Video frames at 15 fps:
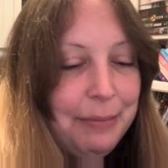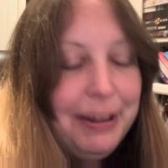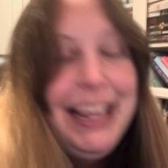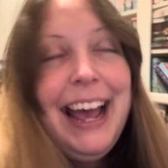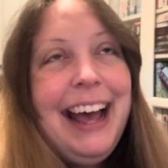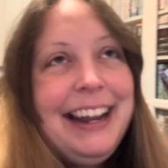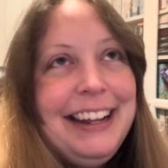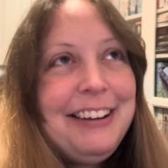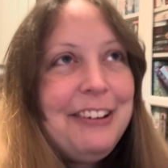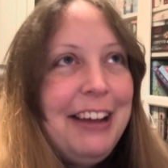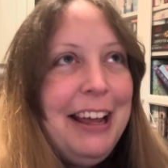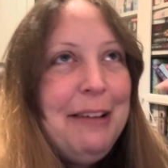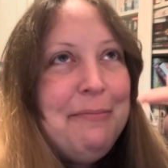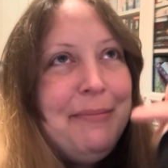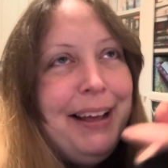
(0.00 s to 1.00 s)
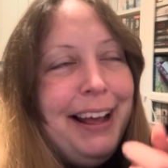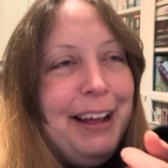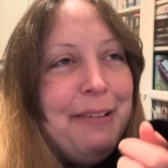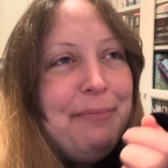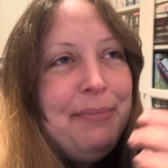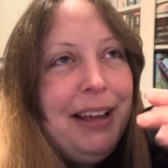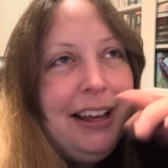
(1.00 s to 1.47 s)
yeah, and I got him
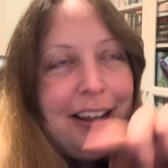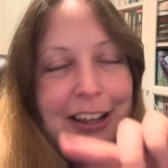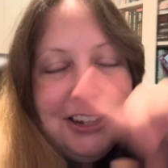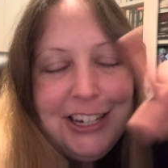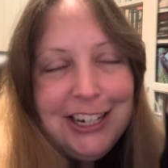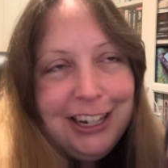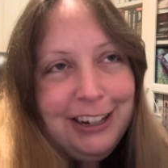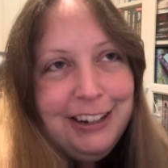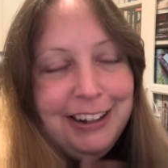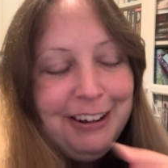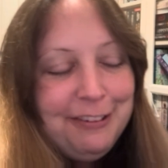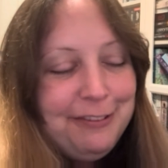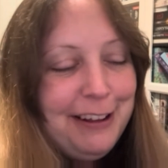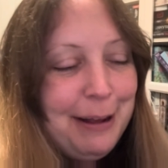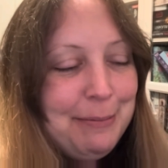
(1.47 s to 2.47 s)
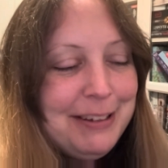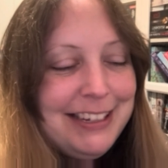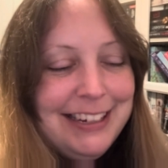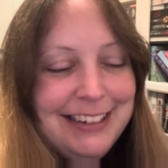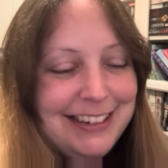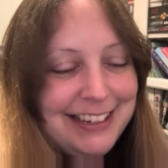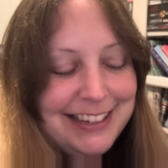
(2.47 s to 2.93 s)
a cushion off
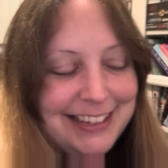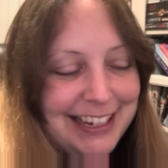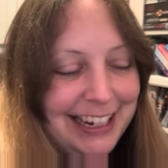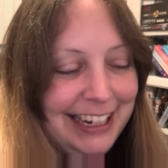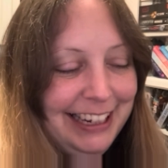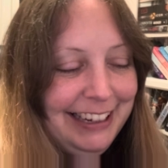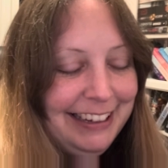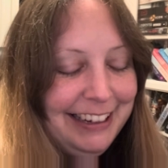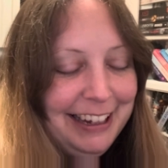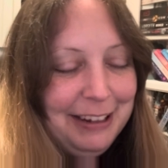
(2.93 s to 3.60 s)
Amazon, just a silly